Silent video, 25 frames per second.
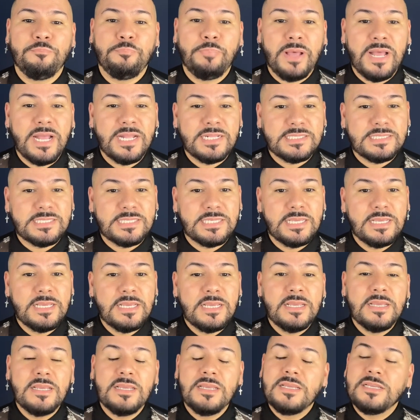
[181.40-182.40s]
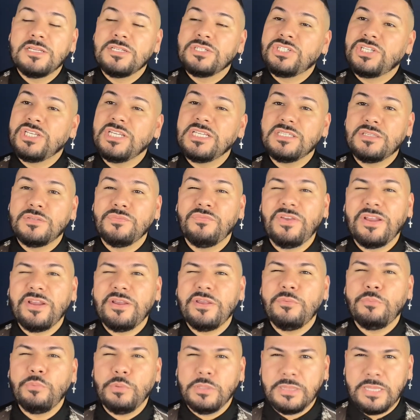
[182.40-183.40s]
But she is
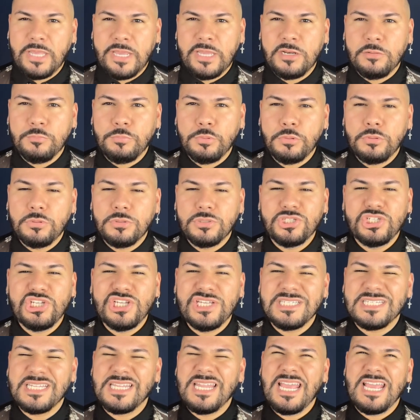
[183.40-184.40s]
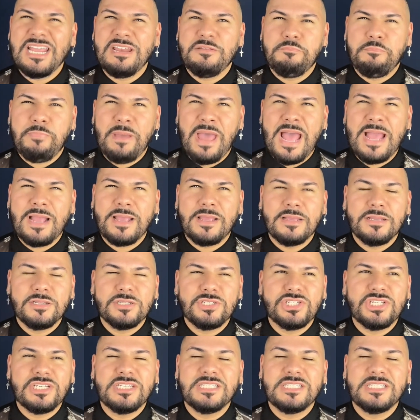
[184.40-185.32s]
very relatable. She is laid back. She